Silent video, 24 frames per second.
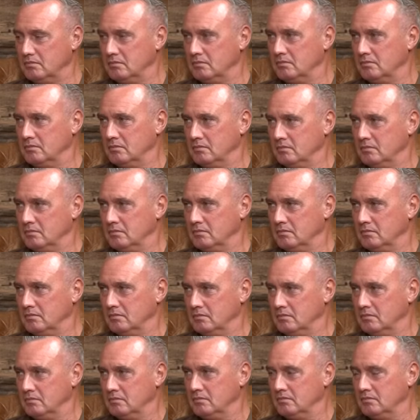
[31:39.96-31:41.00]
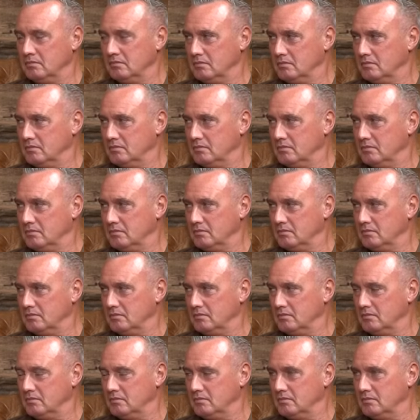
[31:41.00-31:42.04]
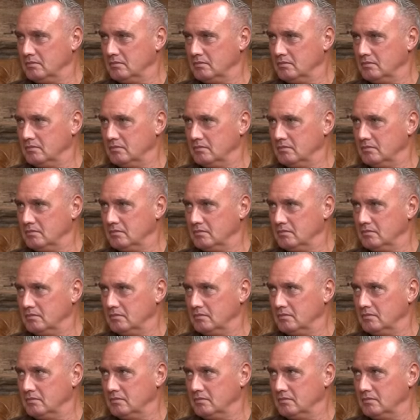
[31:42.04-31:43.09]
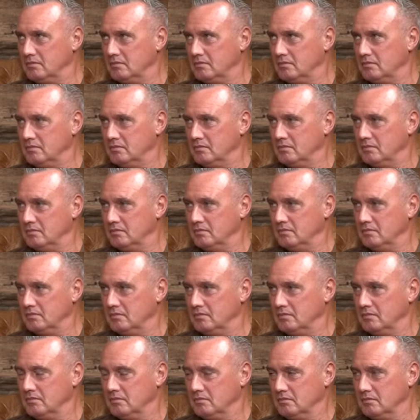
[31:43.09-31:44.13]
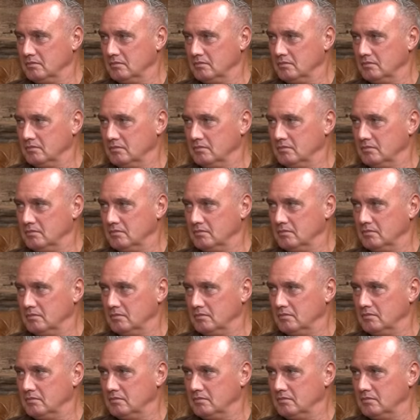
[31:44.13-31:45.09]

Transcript: No words are spoken by the person on screen.